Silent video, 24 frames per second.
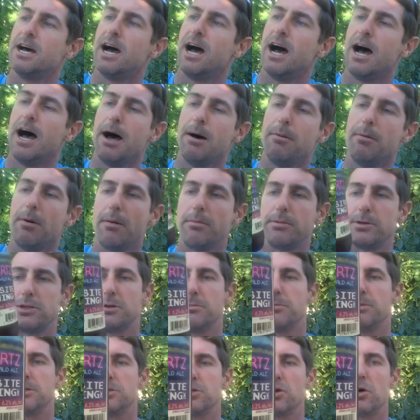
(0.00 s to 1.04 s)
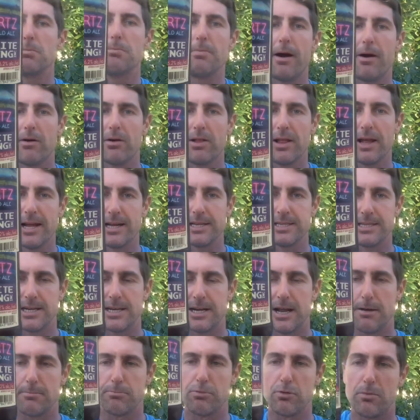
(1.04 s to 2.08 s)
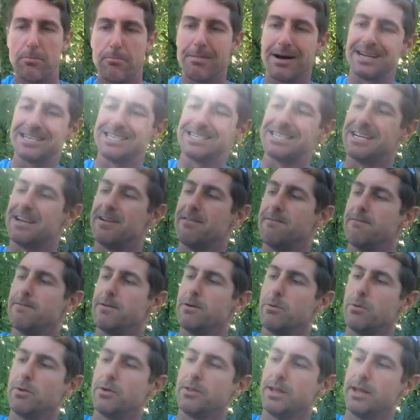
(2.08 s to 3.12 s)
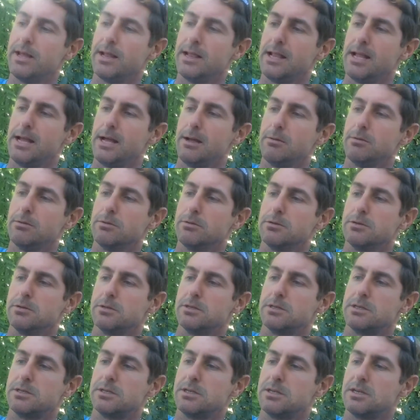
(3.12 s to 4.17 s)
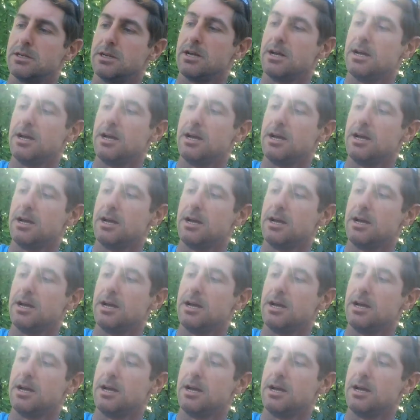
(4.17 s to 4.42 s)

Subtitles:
I'm assuming it's all barrel-aged. They don't put much info on their labels.